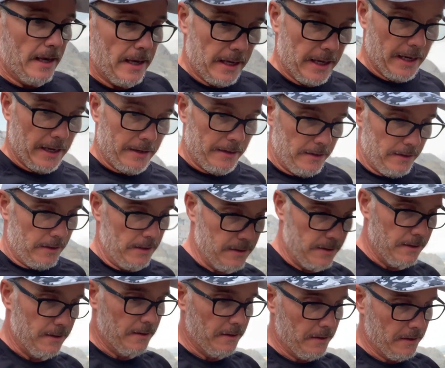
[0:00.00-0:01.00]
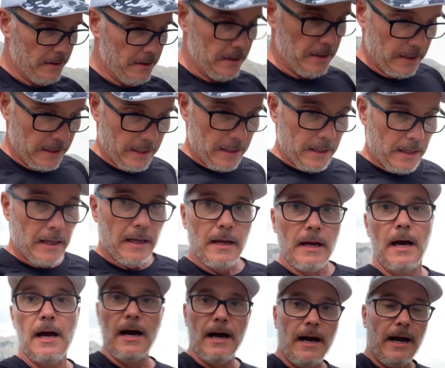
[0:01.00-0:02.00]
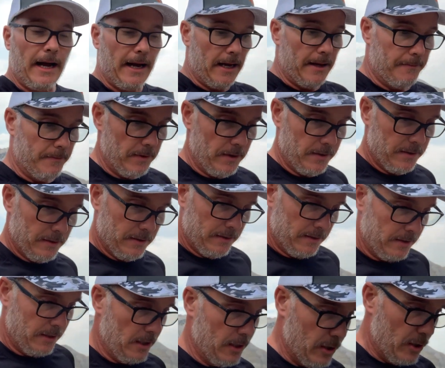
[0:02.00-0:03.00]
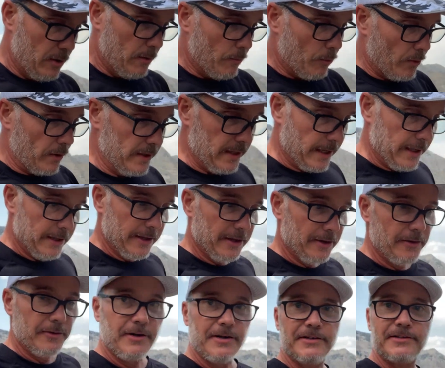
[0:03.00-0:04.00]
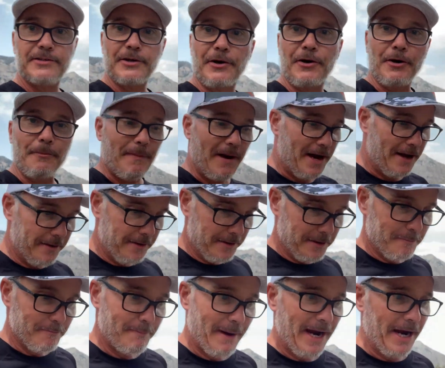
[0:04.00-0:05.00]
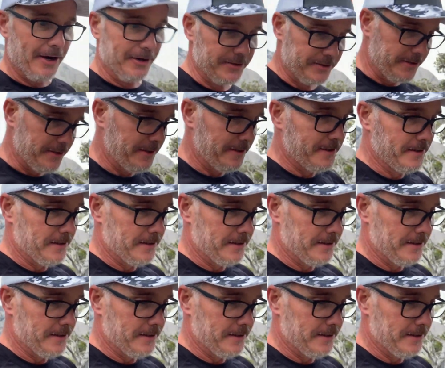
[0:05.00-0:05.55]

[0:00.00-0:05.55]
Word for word: And I'm more than a little concerned about bears.